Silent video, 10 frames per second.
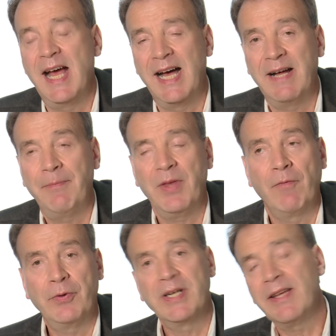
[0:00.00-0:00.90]
Um,
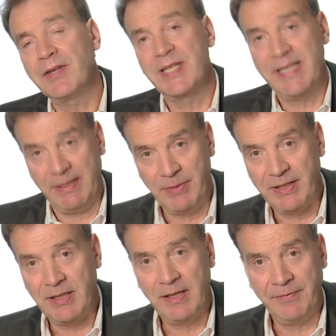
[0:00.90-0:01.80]
for another
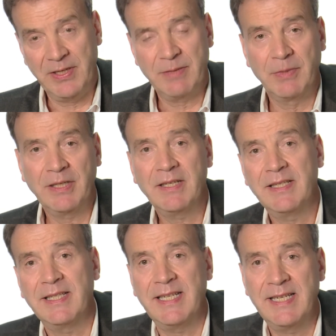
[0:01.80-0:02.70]
segment of this
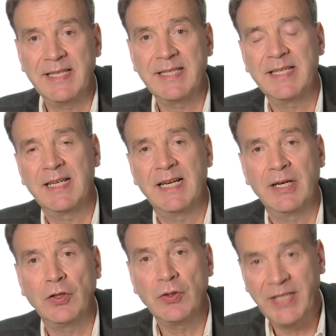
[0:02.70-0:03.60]
market is
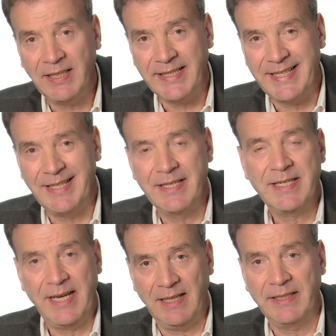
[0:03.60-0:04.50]
uh, utility
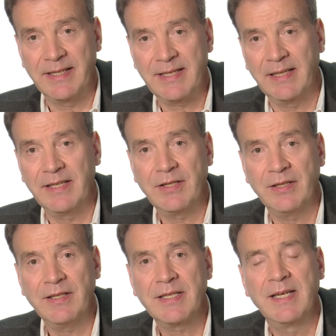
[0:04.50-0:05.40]
scale
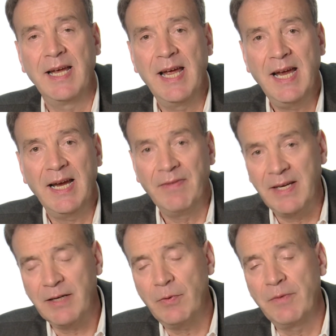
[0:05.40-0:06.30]
installations. And
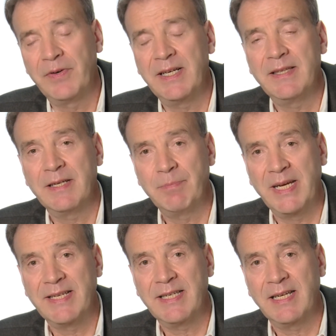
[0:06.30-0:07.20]
there we find that
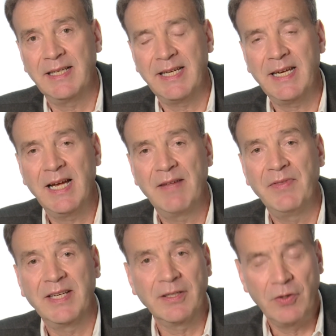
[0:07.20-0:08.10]
basically
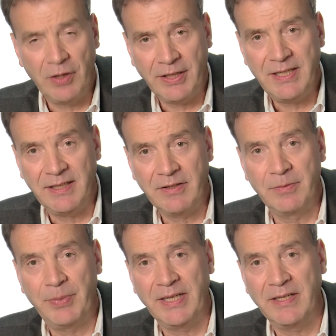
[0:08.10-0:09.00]
they are not yet
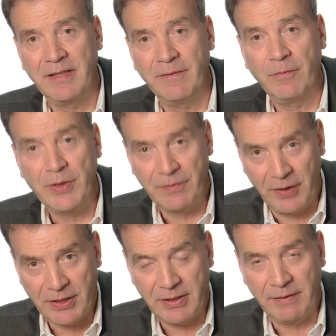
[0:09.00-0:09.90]
competitive with
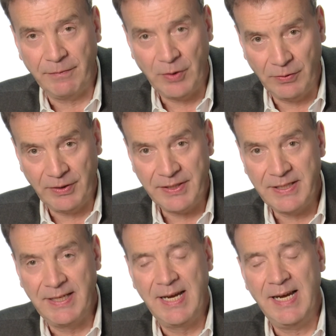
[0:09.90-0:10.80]
fossil fuels,
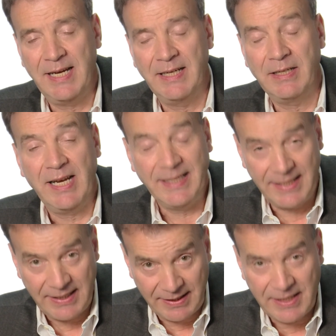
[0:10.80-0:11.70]
uh, at
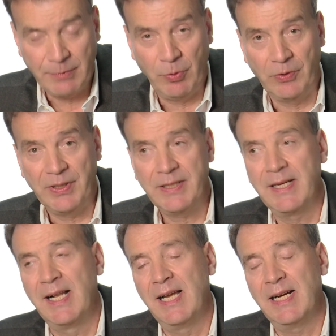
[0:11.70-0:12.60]
least at this point.
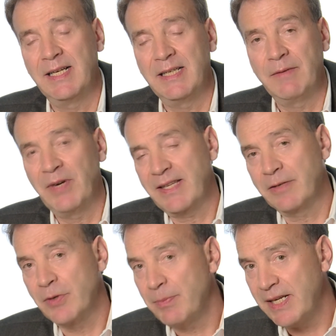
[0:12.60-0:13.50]
Uh, in fact, there
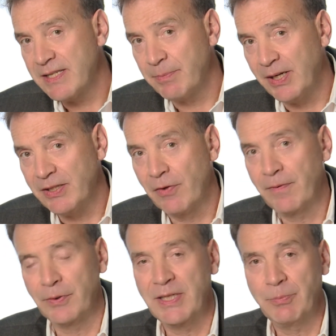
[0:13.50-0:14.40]
remains about a
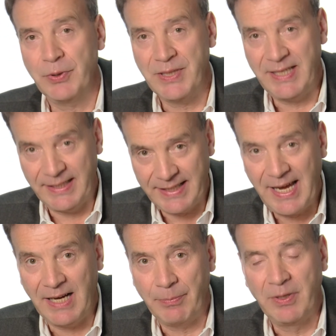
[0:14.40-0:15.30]
thirty percent
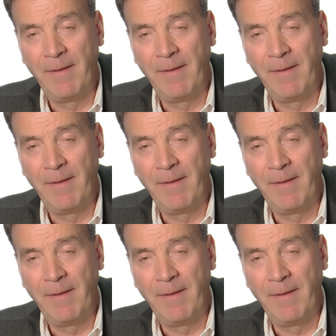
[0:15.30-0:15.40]
gap.